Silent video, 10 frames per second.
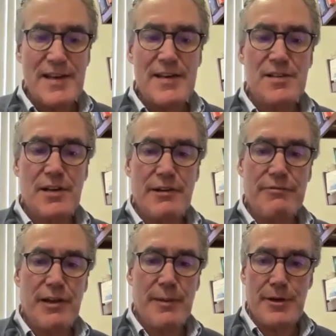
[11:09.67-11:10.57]
has an
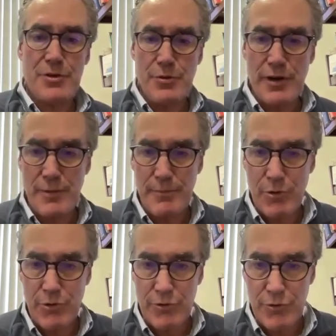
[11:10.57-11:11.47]
inflammatory
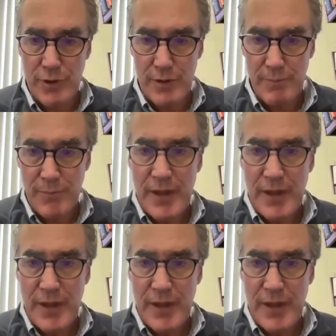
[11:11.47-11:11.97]
component to it.